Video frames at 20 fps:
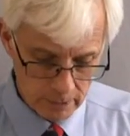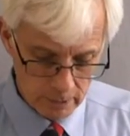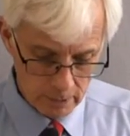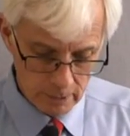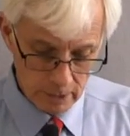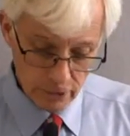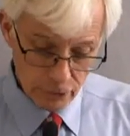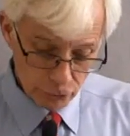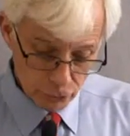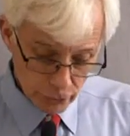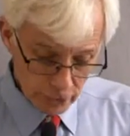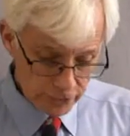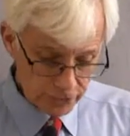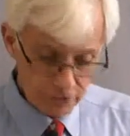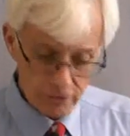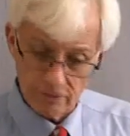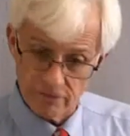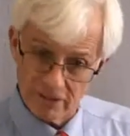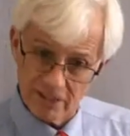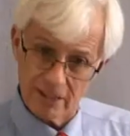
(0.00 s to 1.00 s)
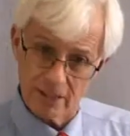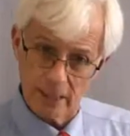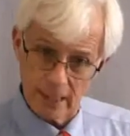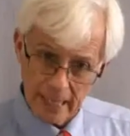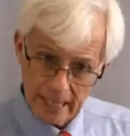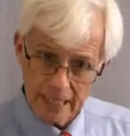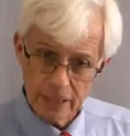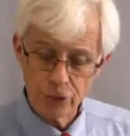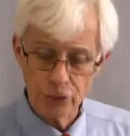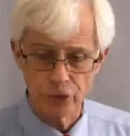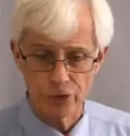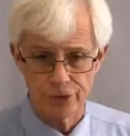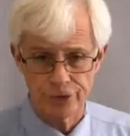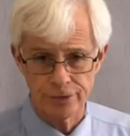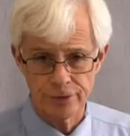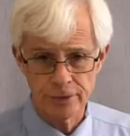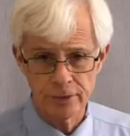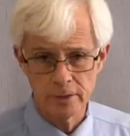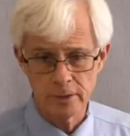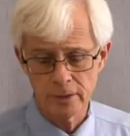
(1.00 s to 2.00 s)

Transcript: and trust their vindication